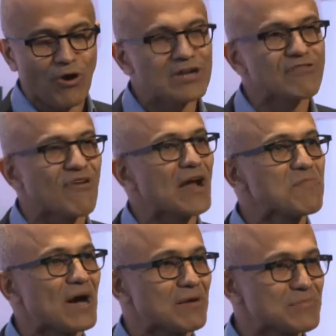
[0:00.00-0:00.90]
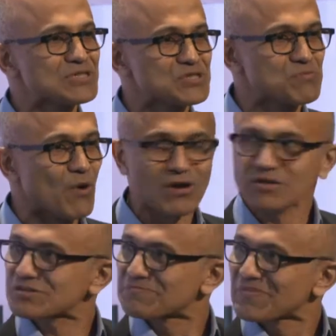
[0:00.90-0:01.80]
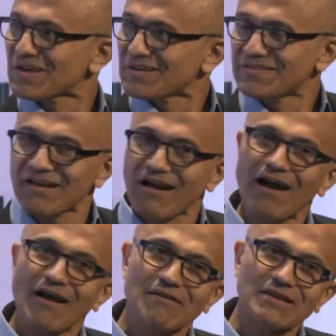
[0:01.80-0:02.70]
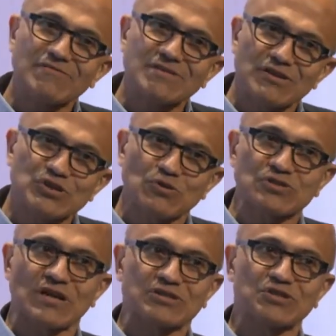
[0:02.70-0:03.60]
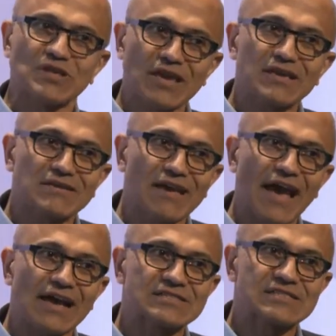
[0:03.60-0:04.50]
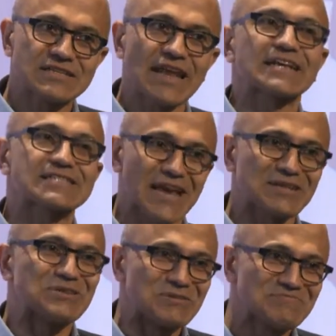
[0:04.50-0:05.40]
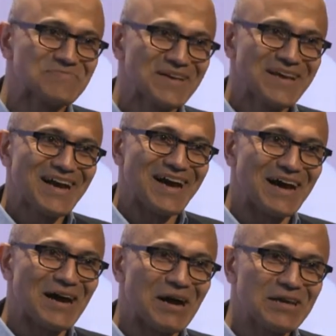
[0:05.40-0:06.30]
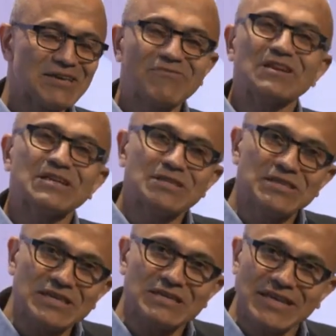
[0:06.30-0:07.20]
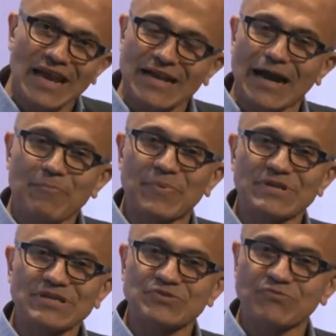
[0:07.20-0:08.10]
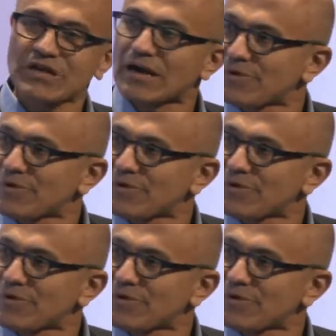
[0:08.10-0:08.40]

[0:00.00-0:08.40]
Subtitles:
defined by our business models. There is no such thing as the tech sector. Even in the tech companies, we come